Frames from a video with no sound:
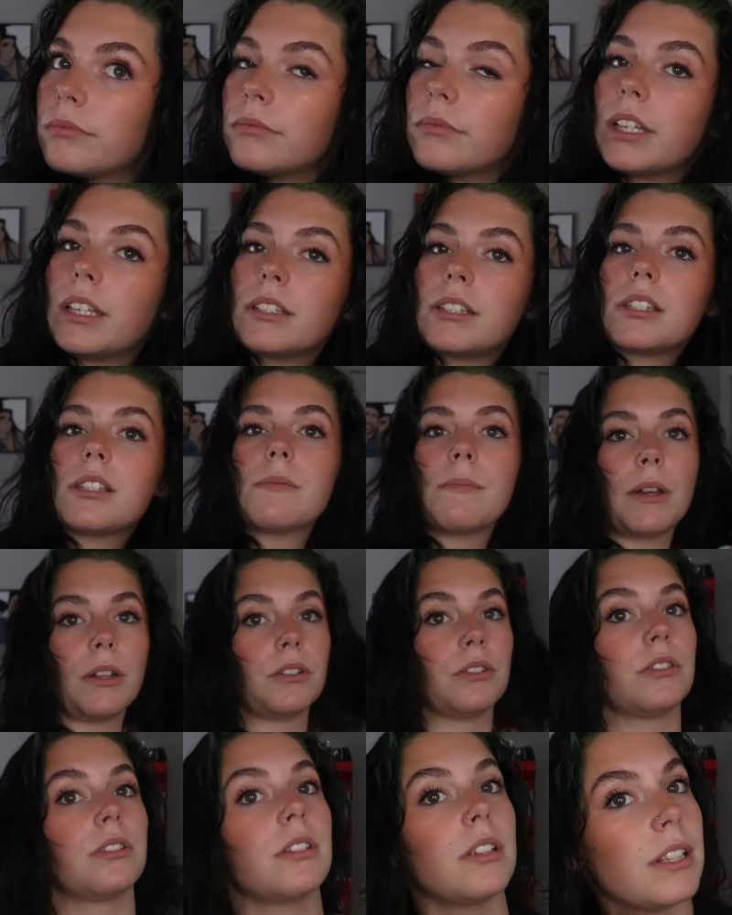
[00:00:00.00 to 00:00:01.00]
It
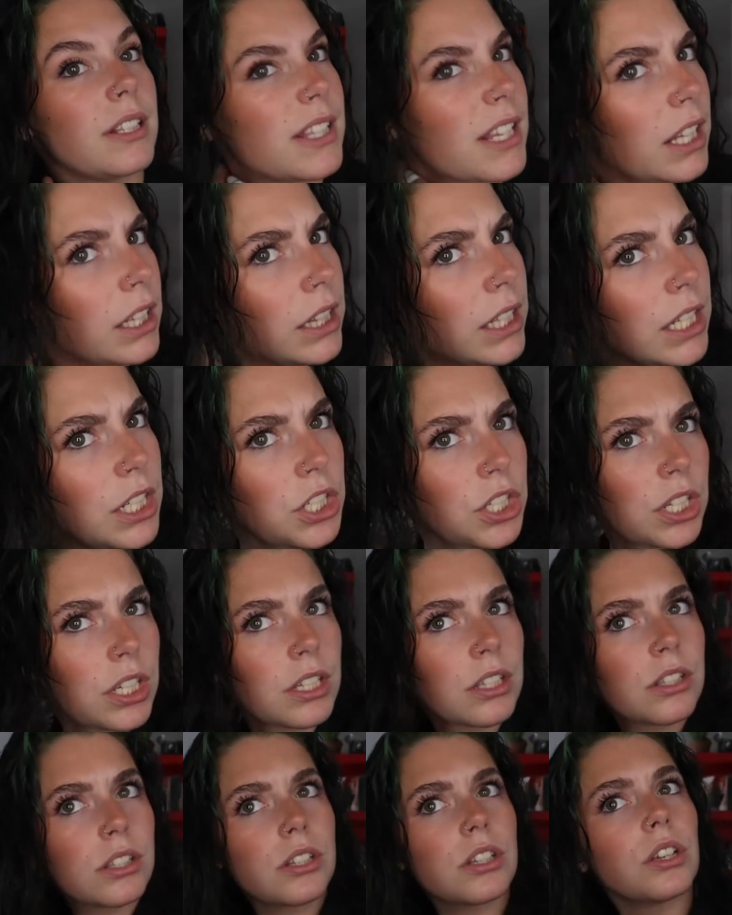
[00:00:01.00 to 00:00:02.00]
smells
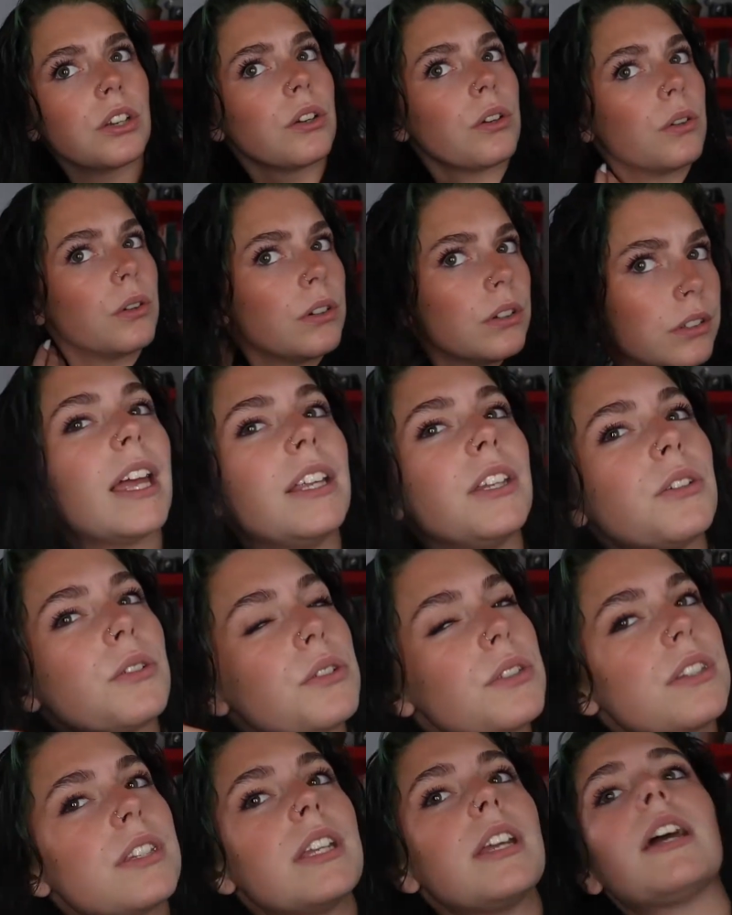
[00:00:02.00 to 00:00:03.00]
delicious too. And you'll
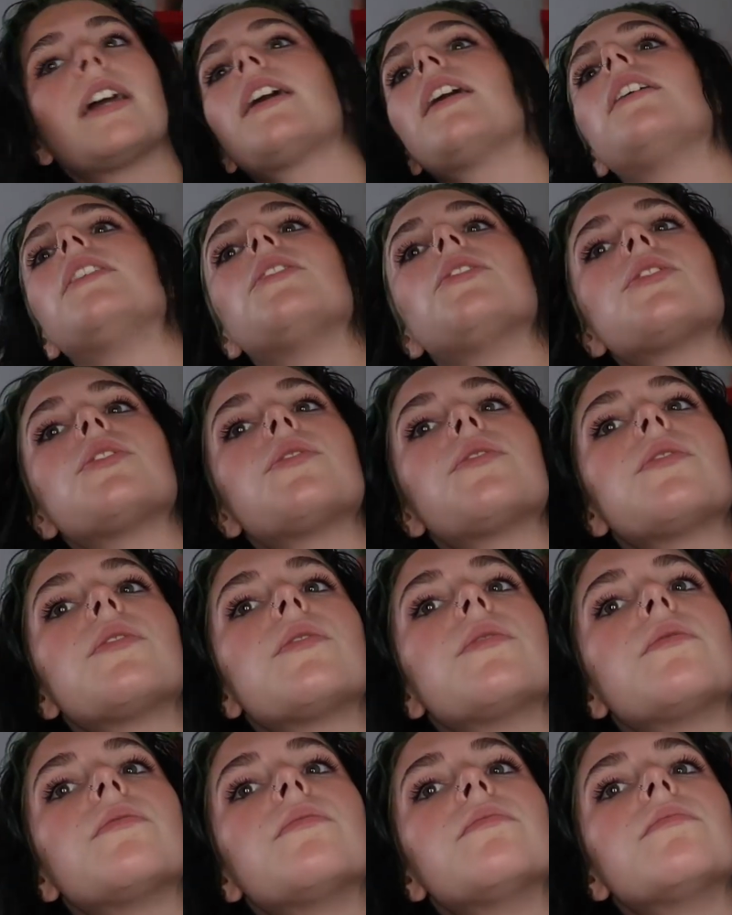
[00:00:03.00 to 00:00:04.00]
see I kind of just
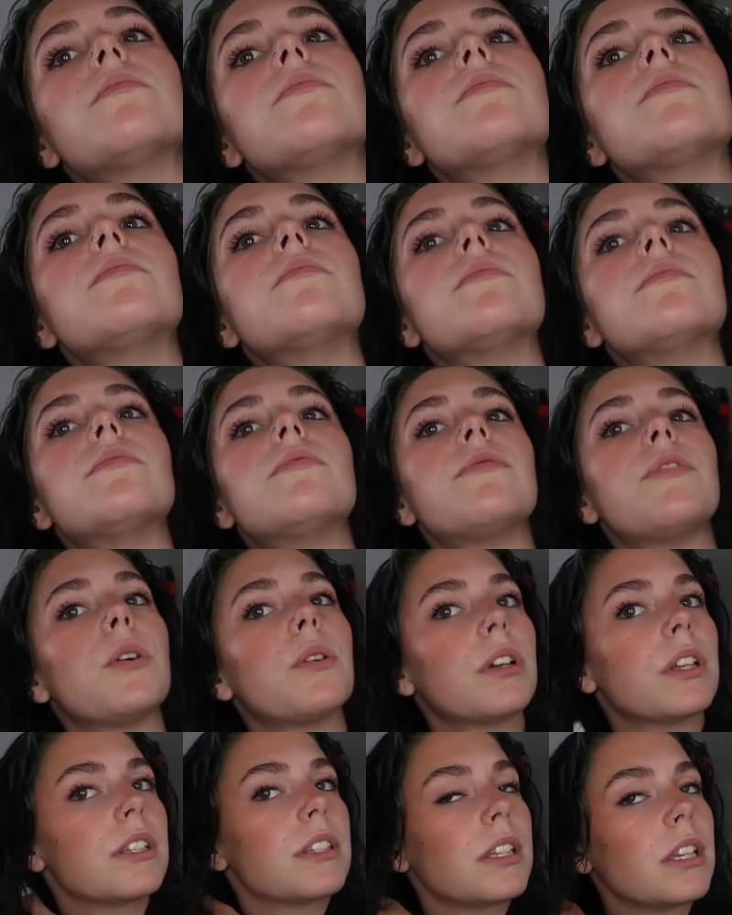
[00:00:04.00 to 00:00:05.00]

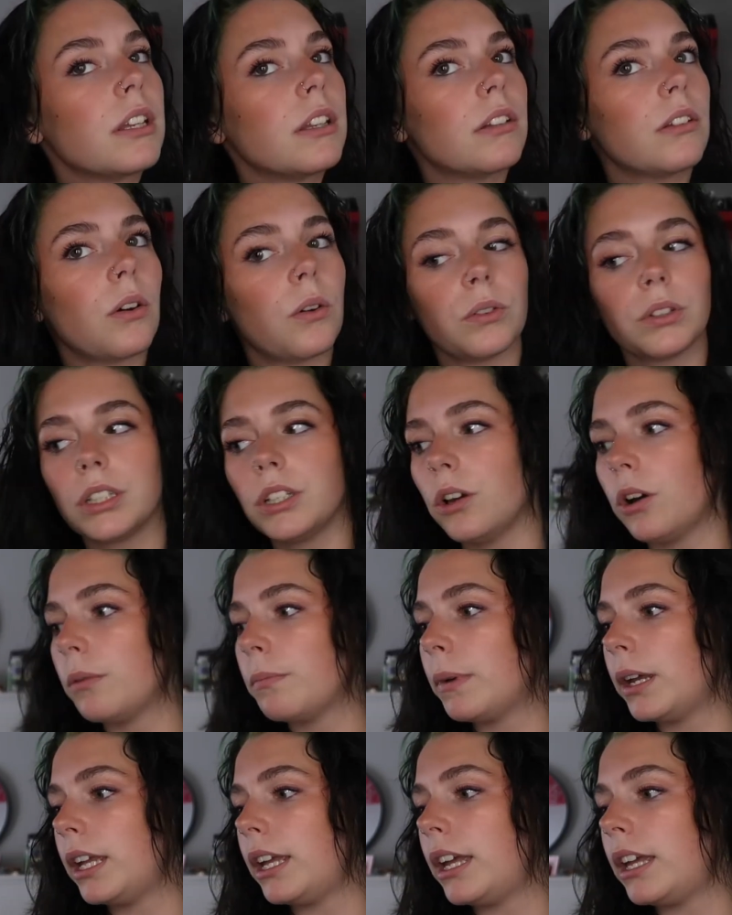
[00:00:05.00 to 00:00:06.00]
focus it only on
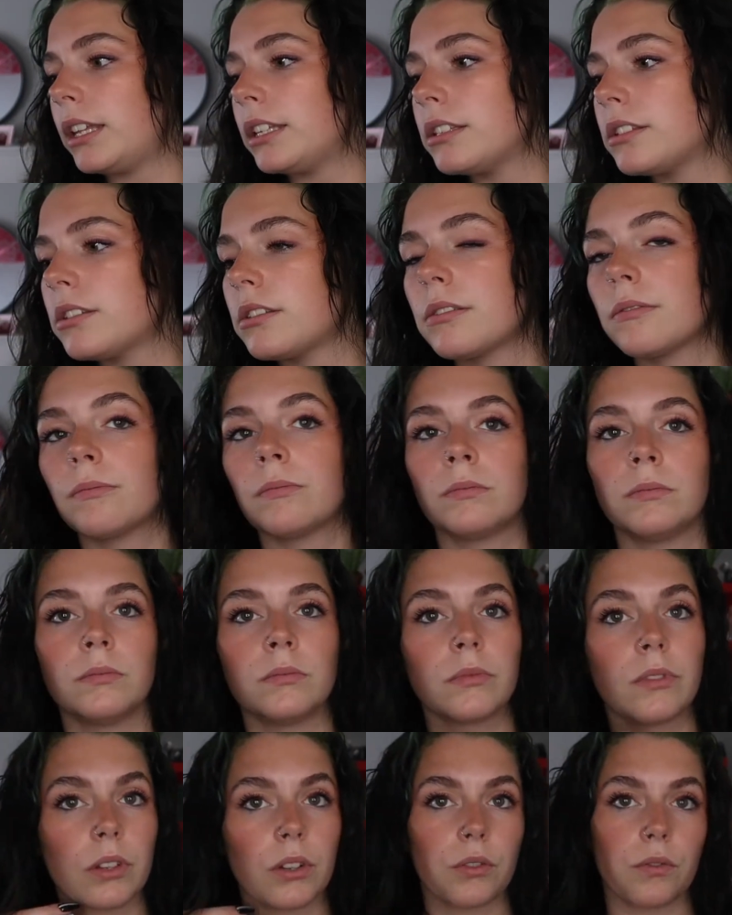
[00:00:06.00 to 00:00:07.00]
my ends
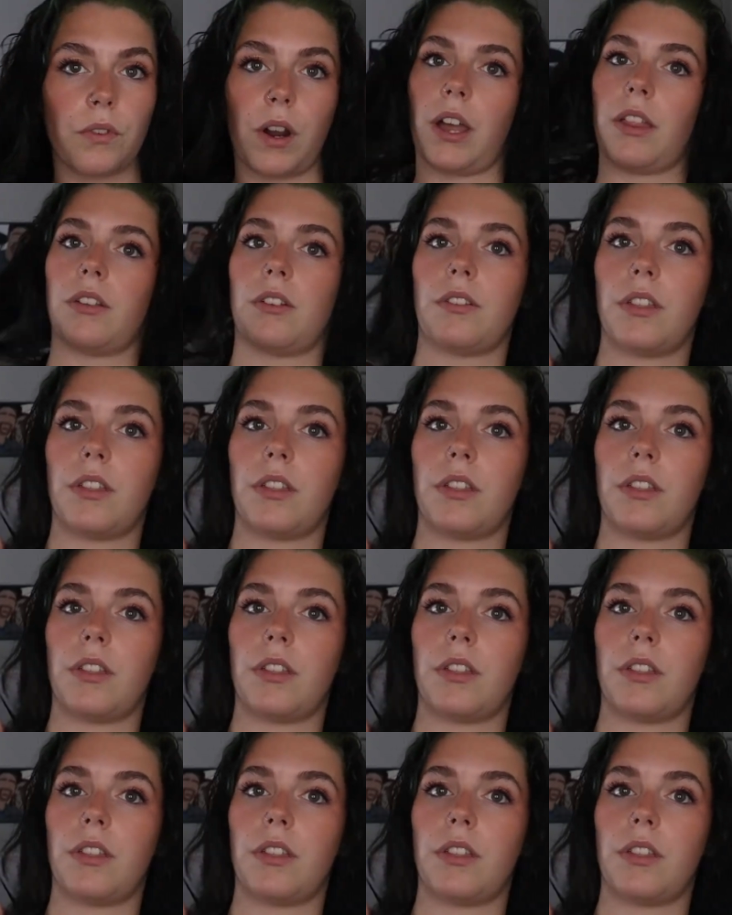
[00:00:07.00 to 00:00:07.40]
rather